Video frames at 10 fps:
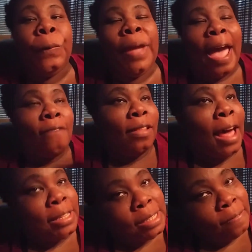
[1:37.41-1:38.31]
we have
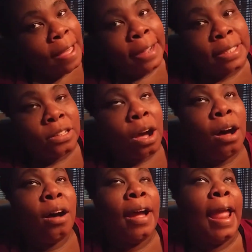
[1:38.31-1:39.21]
lots of
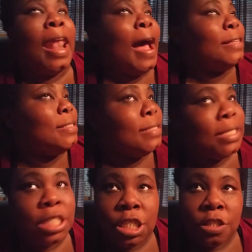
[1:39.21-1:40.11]
Lysol, lots of
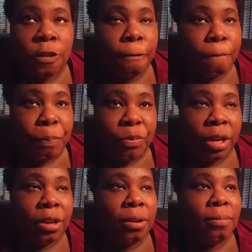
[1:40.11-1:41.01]
tissue,
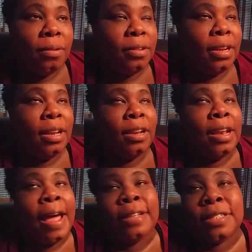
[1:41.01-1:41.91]
um,
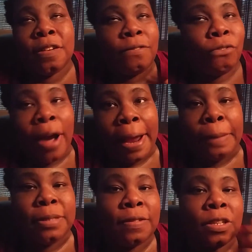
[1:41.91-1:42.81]
lots of
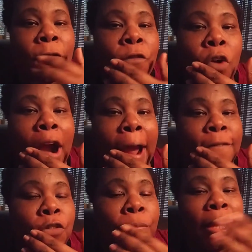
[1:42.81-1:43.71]
wipes, so for
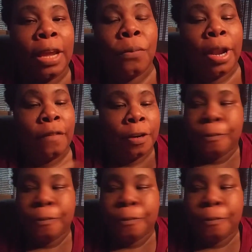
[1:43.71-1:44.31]
for me or whatever. And